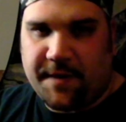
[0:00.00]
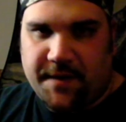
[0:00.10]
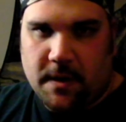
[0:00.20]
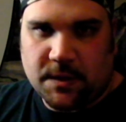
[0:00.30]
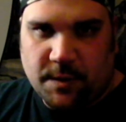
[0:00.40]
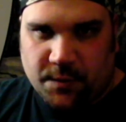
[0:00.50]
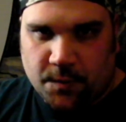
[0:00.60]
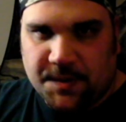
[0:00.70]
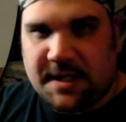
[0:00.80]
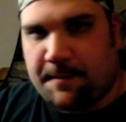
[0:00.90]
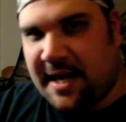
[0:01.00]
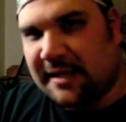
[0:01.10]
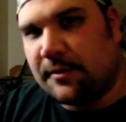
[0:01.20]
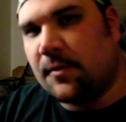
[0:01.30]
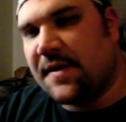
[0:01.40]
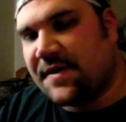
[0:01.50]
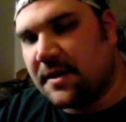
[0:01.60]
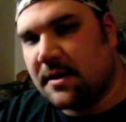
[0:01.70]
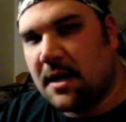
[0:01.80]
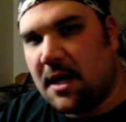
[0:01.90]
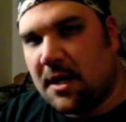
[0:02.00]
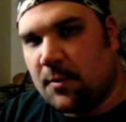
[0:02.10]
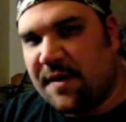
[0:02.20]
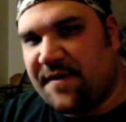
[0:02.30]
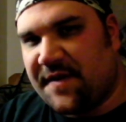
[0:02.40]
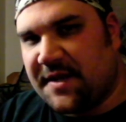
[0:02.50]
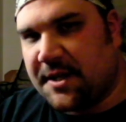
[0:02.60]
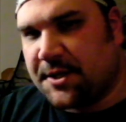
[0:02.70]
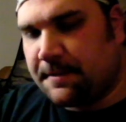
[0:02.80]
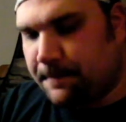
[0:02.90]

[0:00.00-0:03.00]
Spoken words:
those with rules compatible with 5th edition.